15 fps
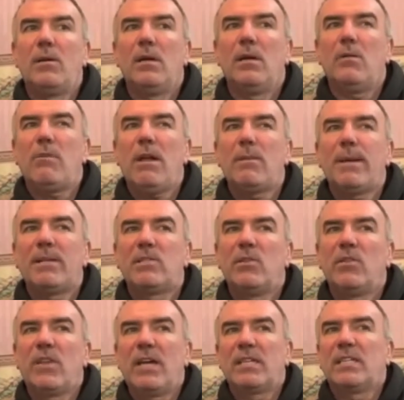about
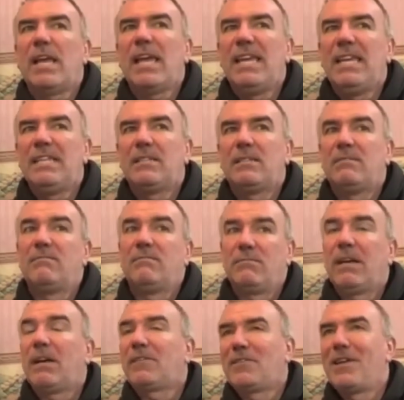2008,
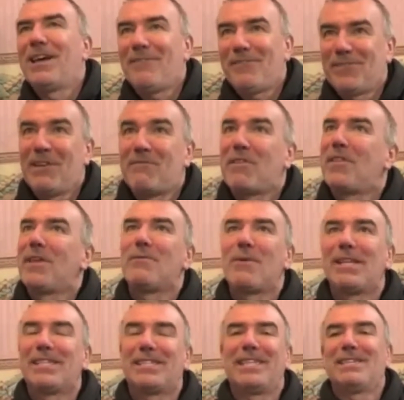after everything
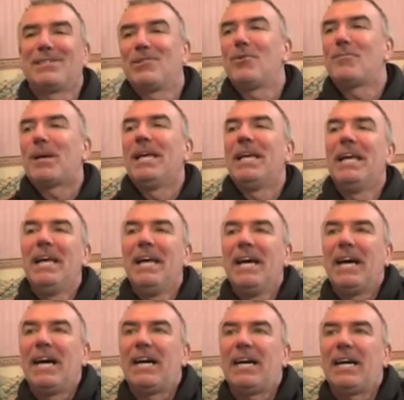went tits up,
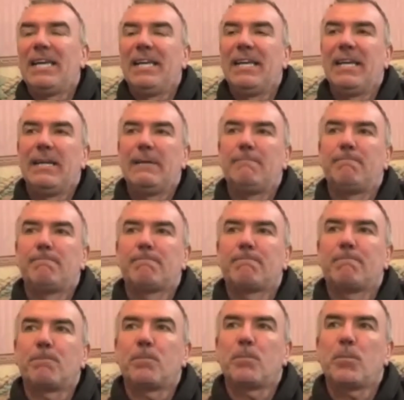I
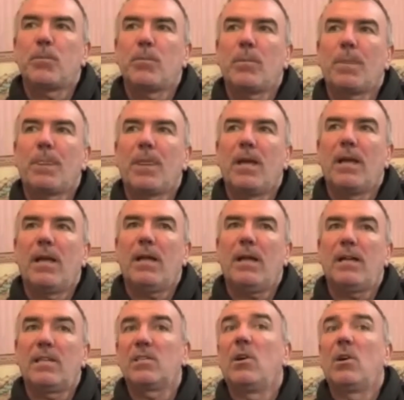
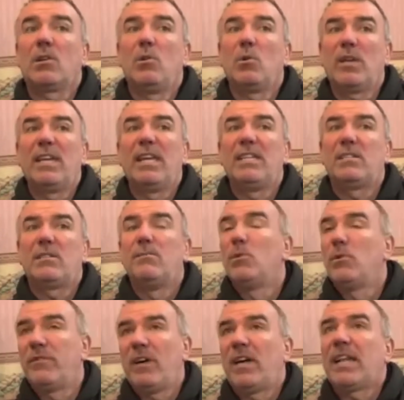started looking into the
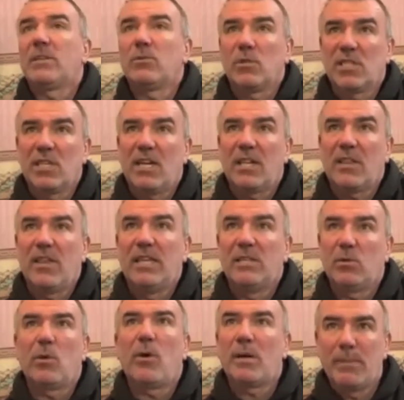more financial side of
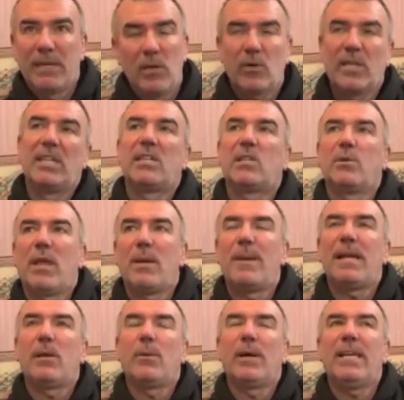things, although I'd been looking into them
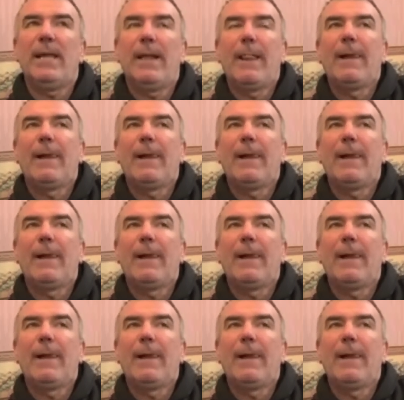anyway.